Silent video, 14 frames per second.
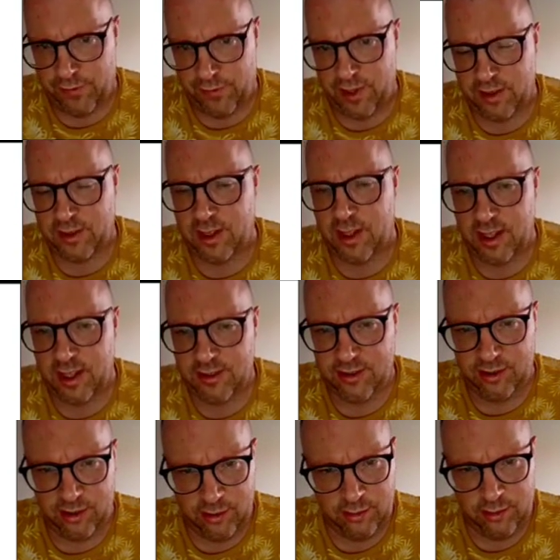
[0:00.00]
Preventing
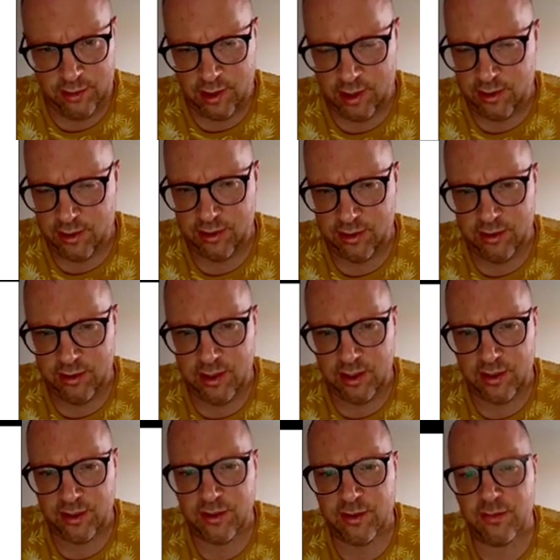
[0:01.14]
hacks, that
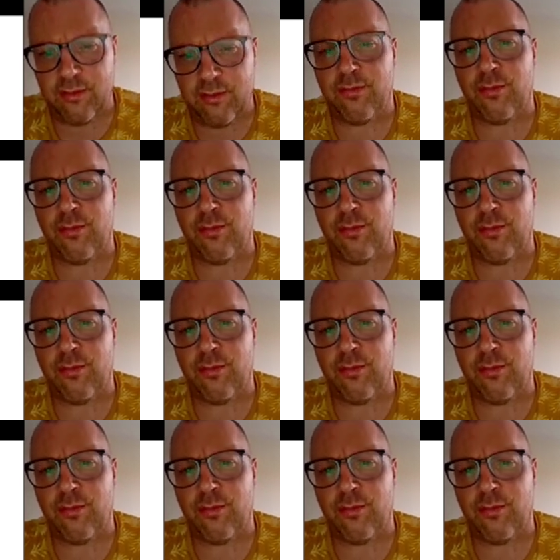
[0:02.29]
is